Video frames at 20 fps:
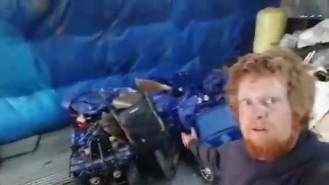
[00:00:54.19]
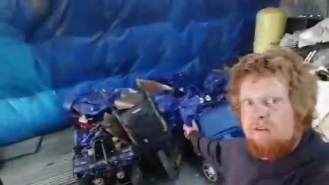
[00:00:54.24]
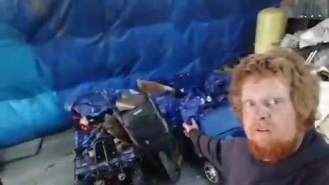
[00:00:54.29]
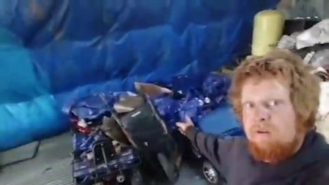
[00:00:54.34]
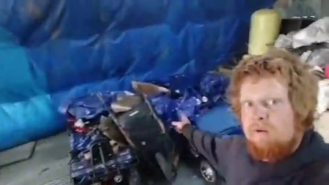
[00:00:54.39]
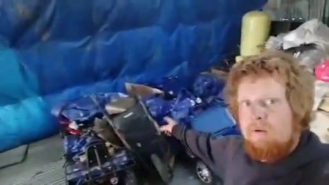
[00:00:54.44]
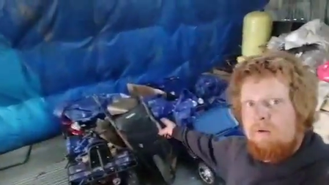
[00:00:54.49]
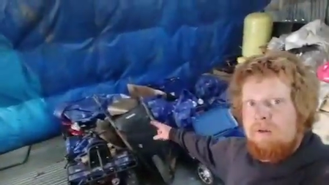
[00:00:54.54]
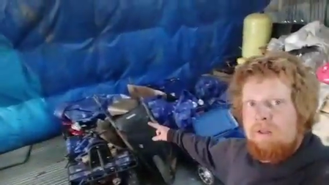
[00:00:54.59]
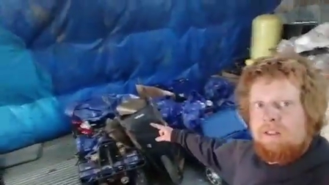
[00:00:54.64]

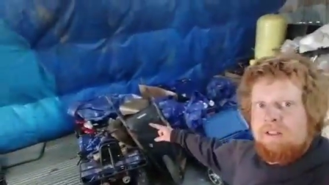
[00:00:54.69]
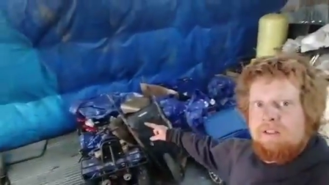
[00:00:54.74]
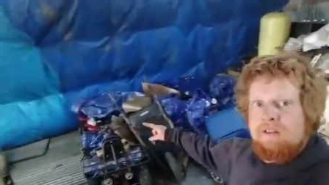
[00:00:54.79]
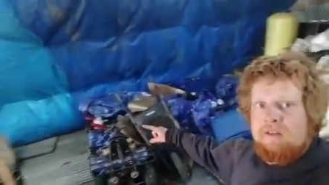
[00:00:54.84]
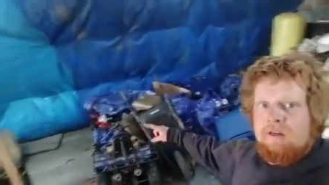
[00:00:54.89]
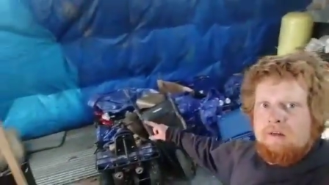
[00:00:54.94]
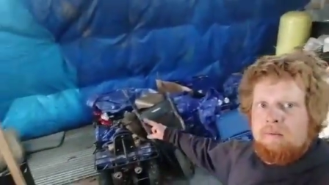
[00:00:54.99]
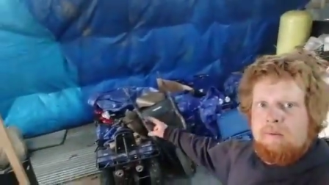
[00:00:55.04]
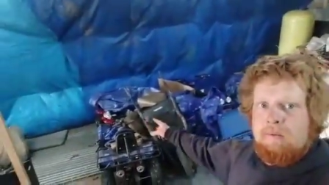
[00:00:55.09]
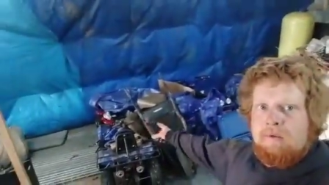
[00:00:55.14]
So all this has
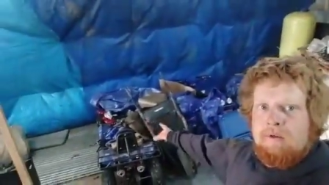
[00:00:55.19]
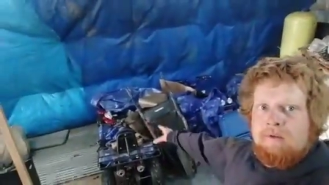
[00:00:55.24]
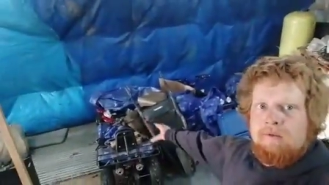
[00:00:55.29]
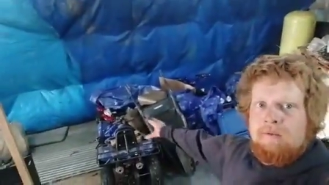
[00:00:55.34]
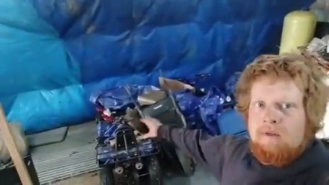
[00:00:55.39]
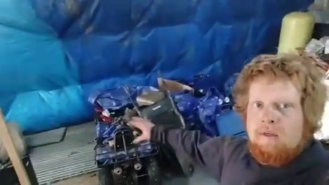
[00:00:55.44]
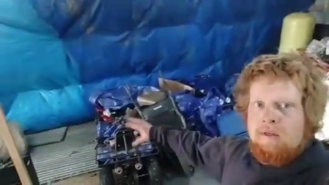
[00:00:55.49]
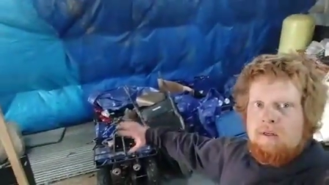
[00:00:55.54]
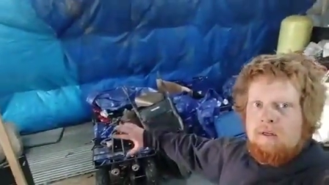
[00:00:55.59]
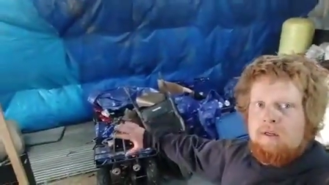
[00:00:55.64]
got to be
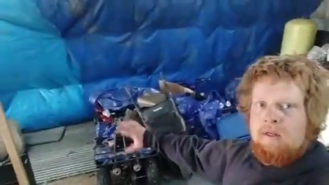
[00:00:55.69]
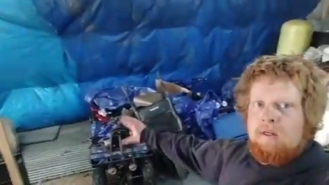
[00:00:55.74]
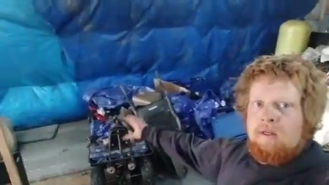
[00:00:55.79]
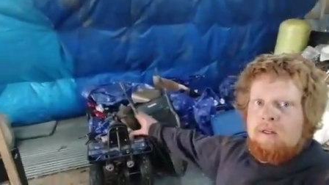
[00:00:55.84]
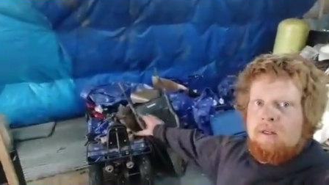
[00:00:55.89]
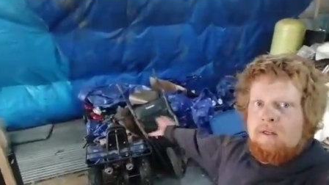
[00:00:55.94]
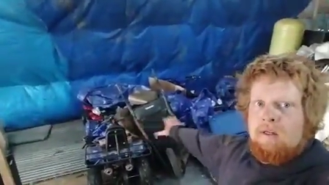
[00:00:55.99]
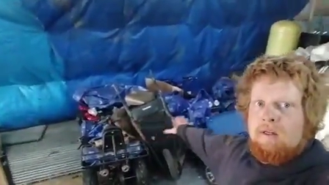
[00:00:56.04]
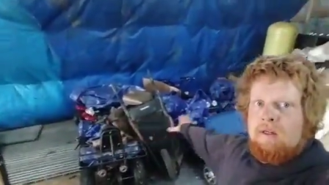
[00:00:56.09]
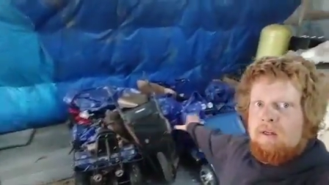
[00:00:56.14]
moved
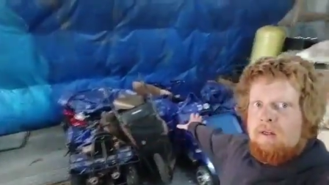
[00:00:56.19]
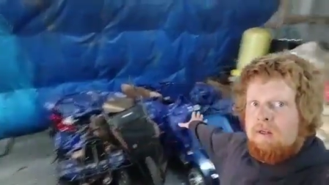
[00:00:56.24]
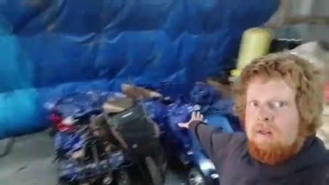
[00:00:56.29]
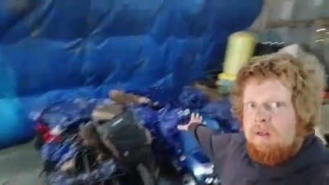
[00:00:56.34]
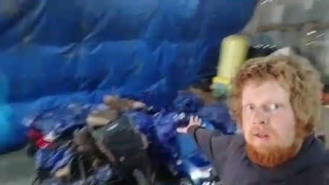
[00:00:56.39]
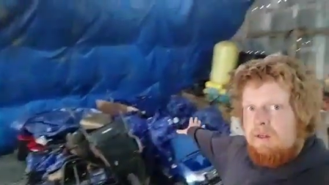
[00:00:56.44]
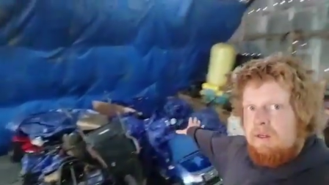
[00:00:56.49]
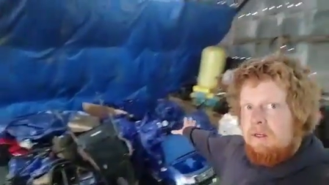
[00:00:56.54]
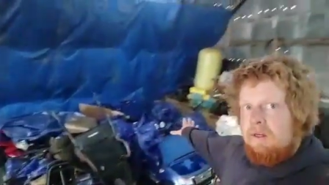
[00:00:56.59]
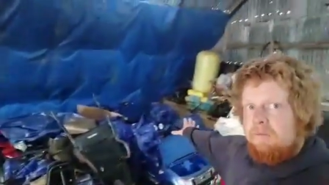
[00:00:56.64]

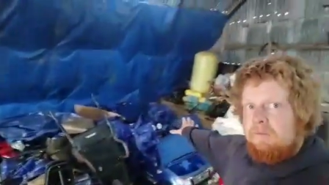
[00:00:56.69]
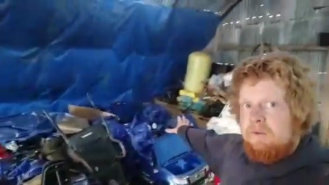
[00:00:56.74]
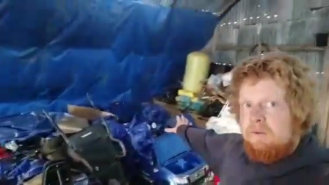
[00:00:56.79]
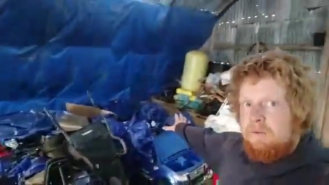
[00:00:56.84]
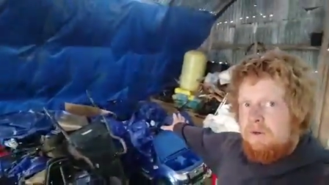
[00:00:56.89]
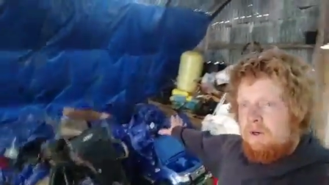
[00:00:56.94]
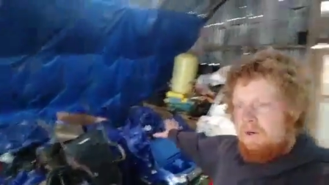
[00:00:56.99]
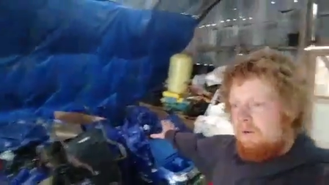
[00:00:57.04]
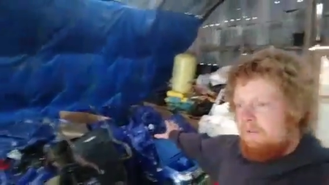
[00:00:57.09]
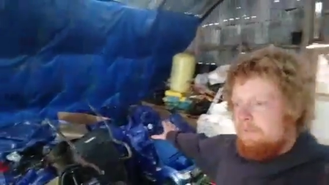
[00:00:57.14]

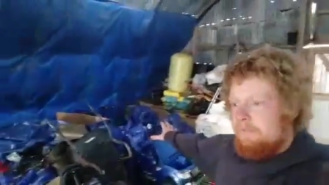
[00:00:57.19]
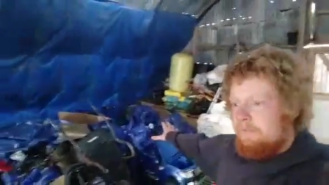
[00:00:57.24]
tomorrow.